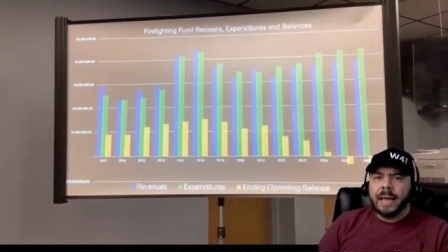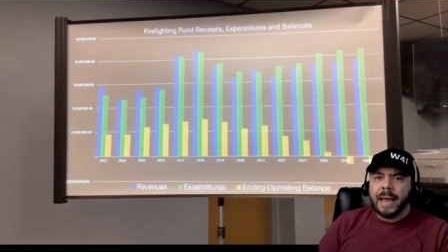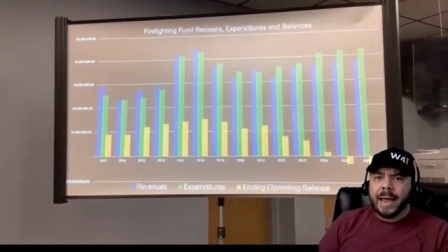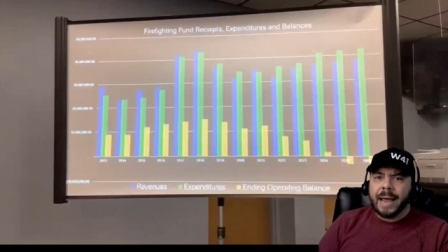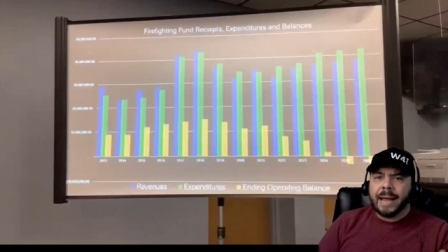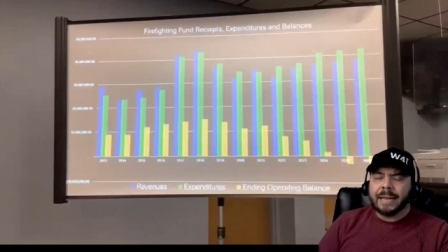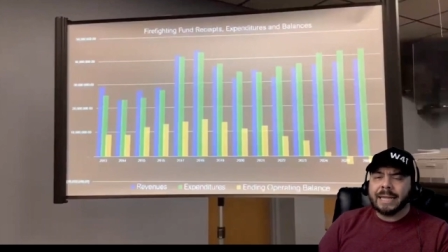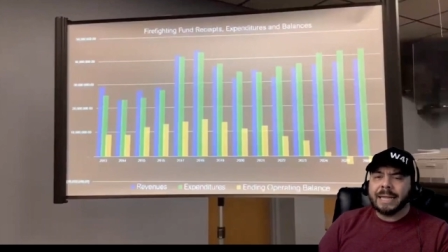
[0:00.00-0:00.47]

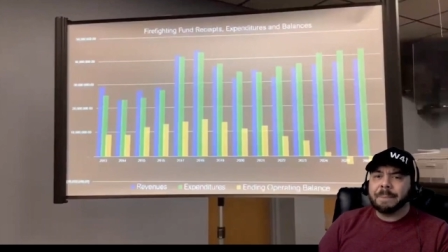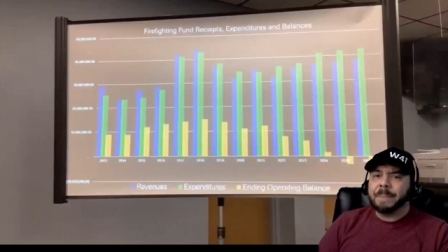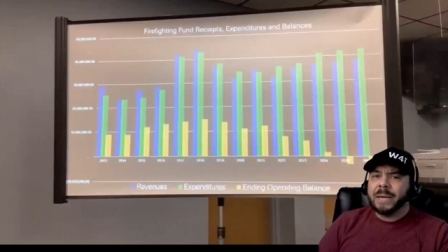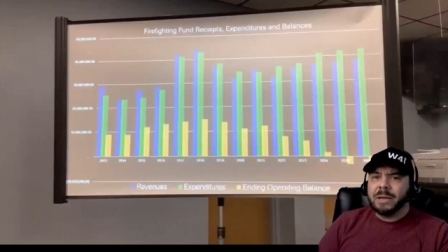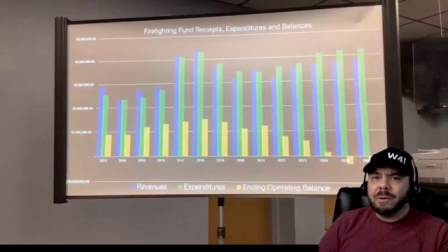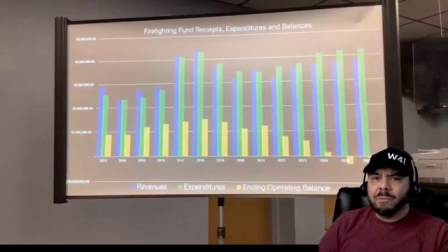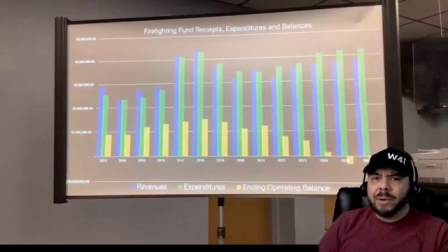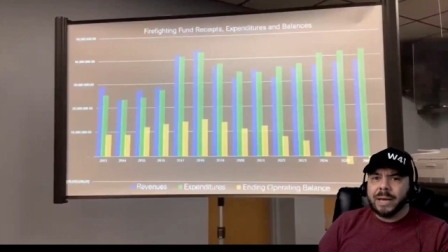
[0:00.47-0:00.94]
And
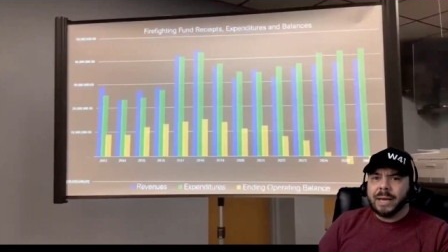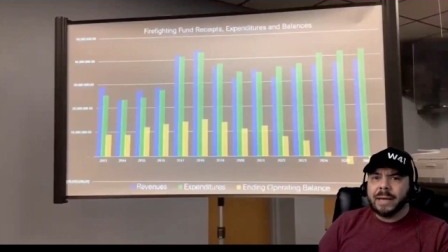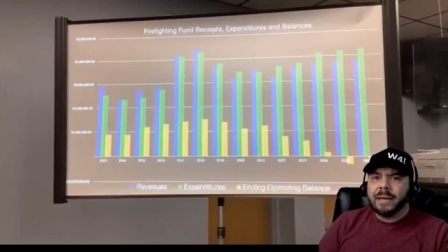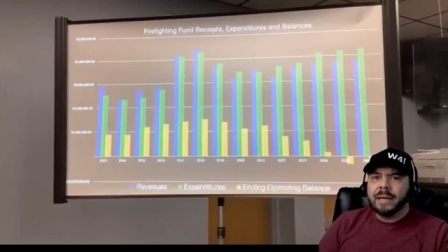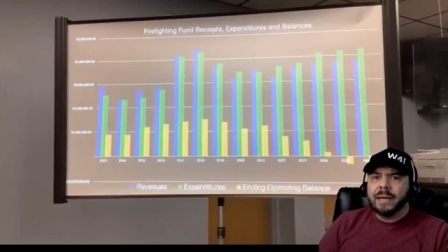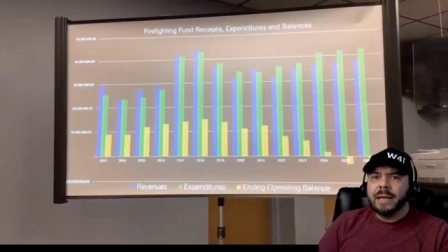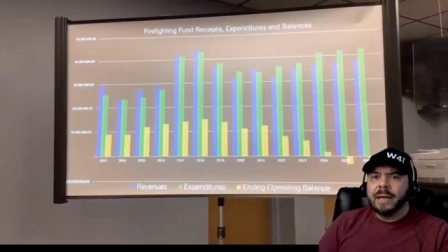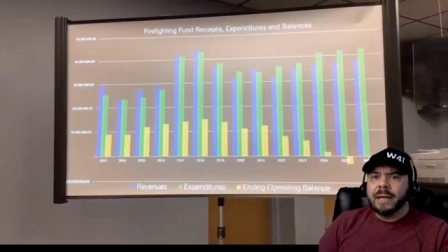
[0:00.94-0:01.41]

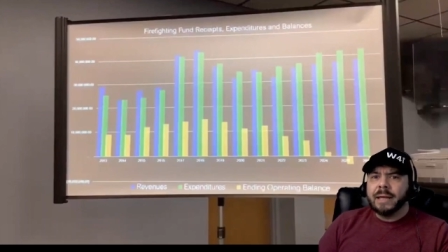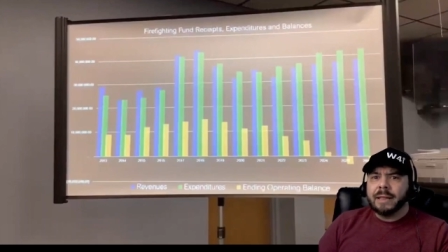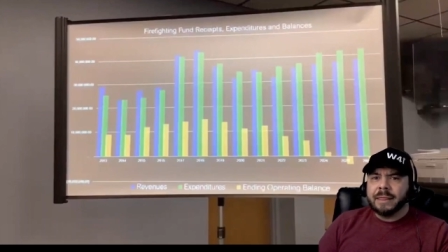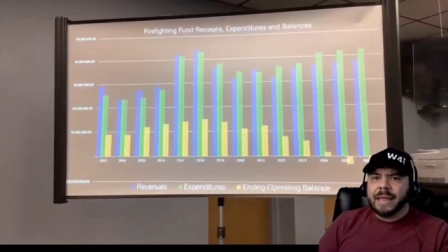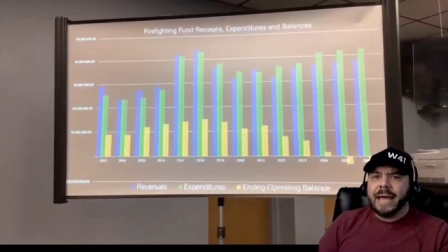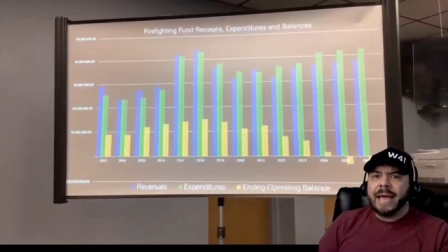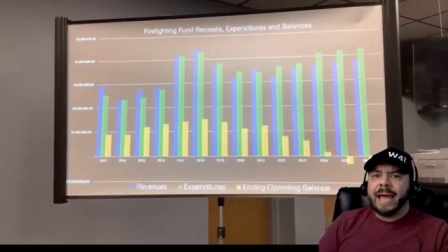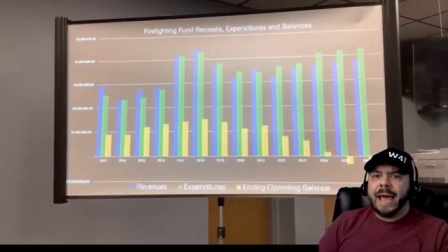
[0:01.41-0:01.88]
Speedway,
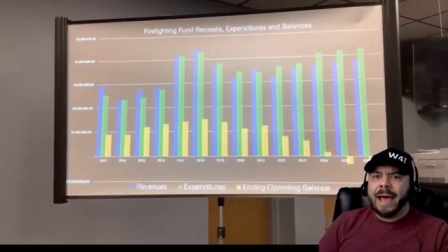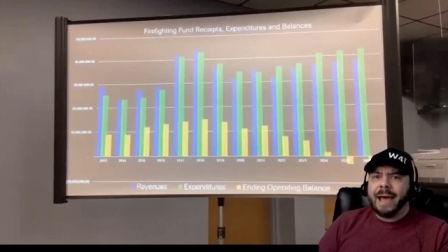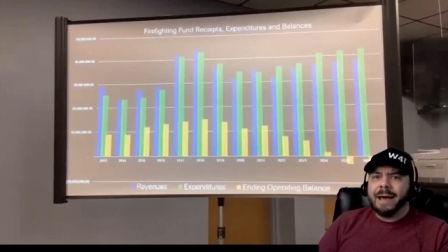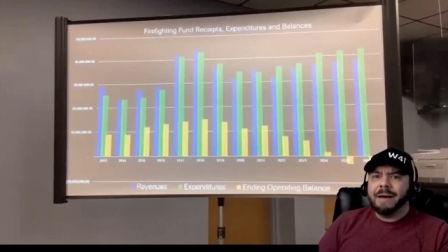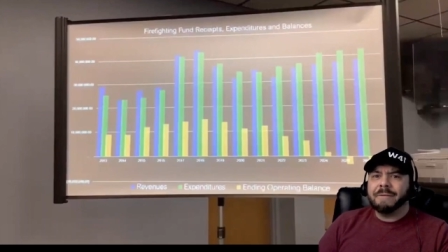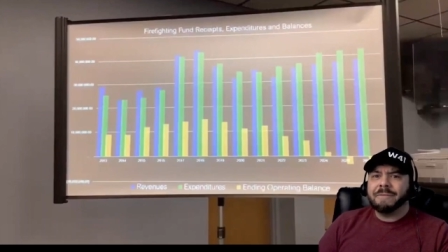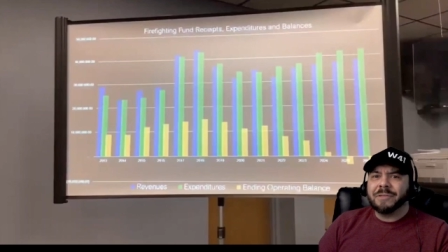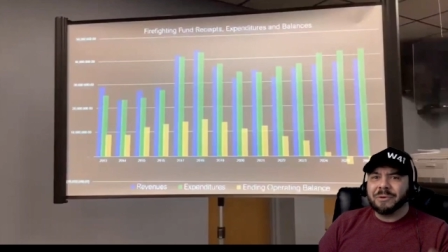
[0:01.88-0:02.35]
they
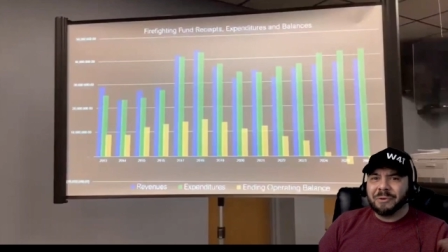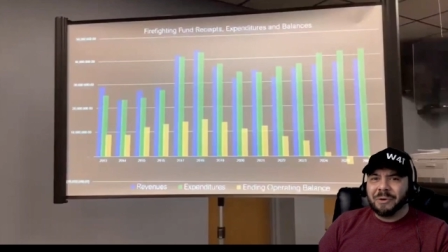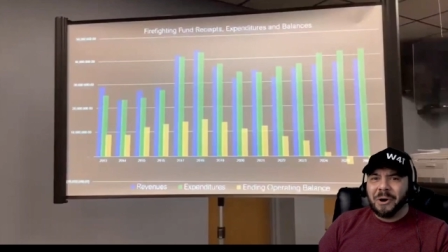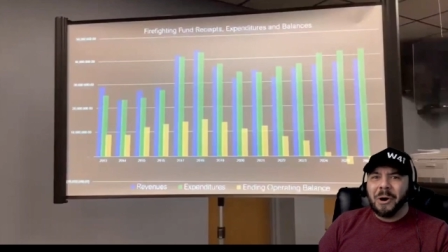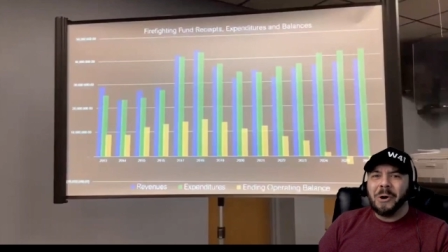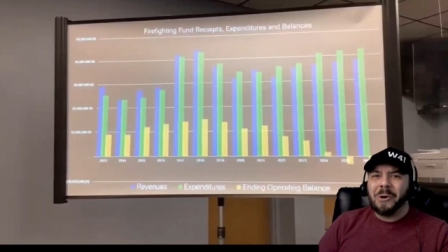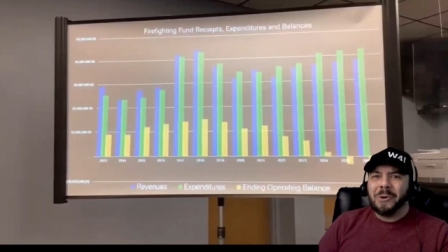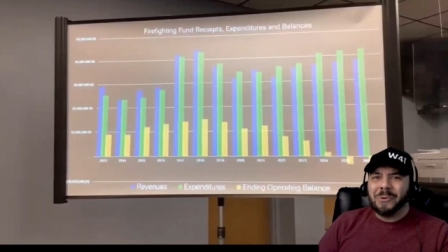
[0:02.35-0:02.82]
have their
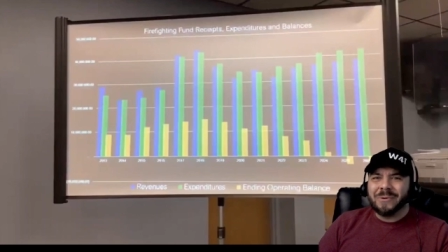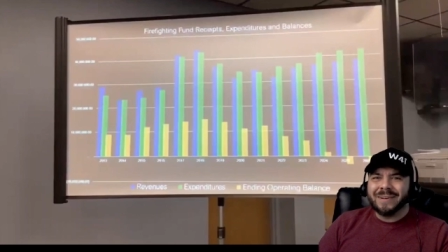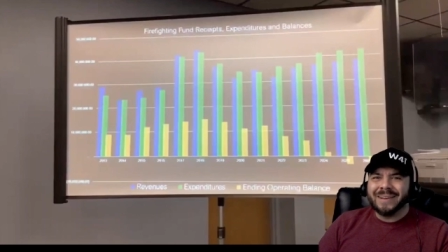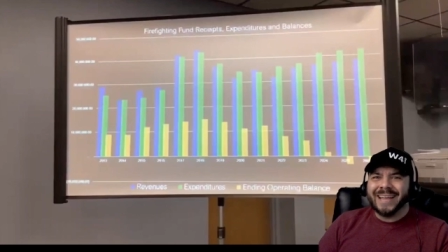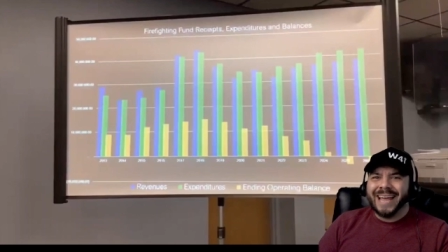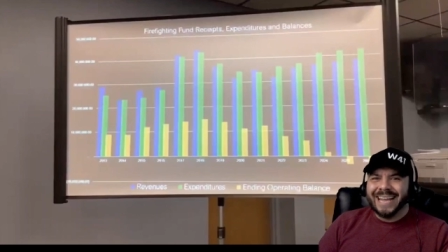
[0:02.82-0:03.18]
own